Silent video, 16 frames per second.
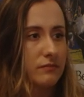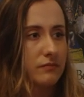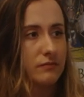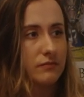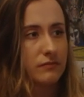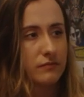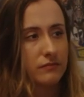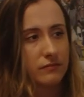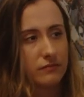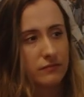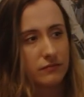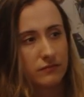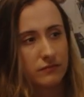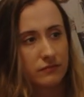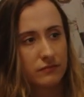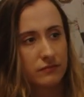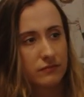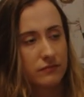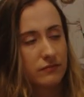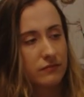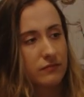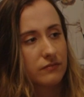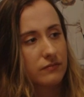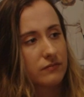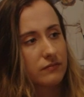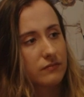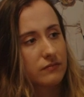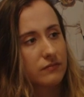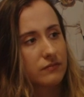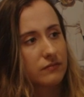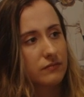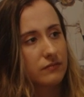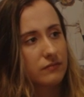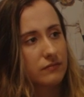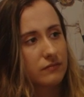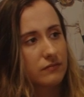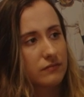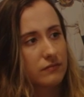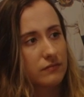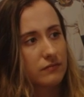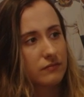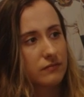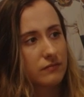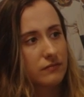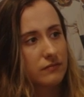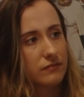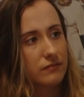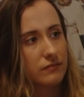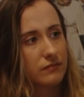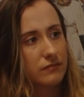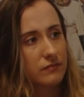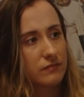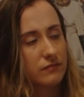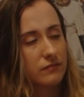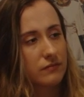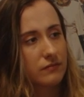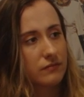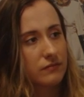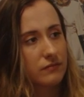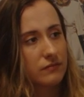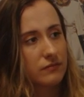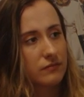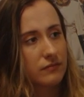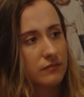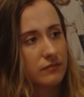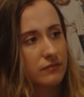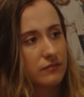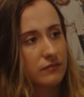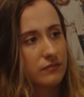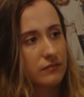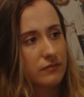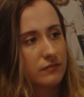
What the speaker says: [no speech]